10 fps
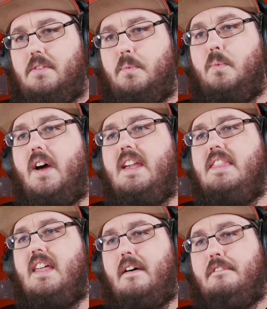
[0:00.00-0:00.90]
What
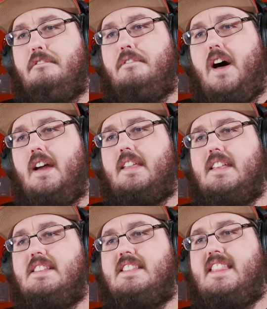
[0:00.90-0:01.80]
in the fuck
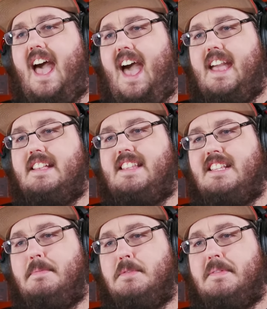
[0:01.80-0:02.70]
is that? Is
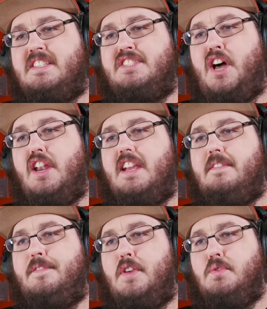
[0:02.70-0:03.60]
that supposed to be
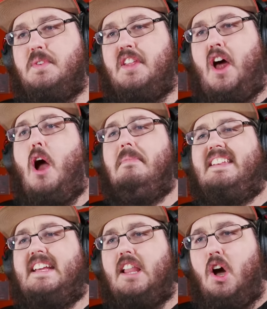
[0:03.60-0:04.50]
Sonic fused with an
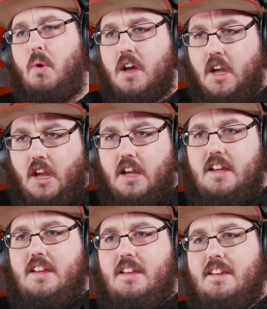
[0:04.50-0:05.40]
armadillo?
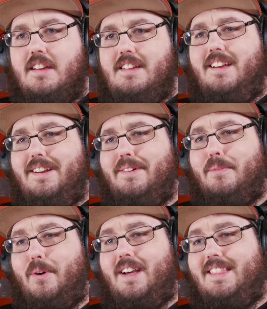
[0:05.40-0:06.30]

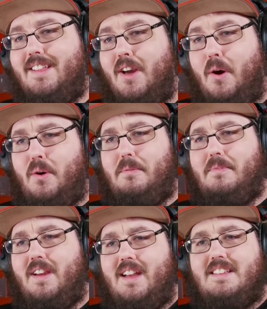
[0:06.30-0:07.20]
What? Or
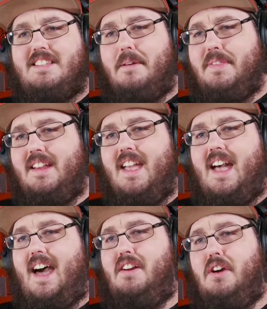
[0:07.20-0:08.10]
something?
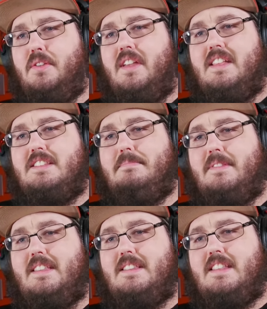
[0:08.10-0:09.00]
I don't know. This,
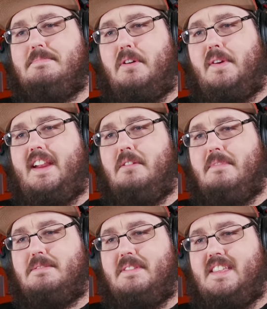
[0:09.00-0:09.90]
this part right here
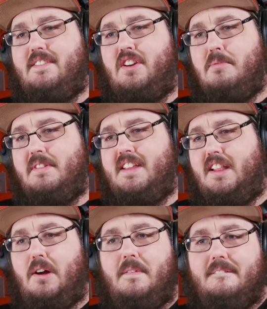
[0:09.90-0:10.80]
makes me think of an
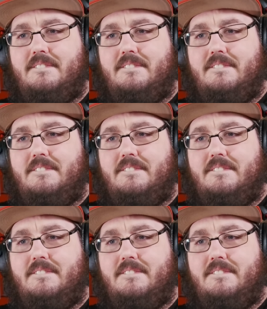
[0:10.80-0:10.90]
armadillo.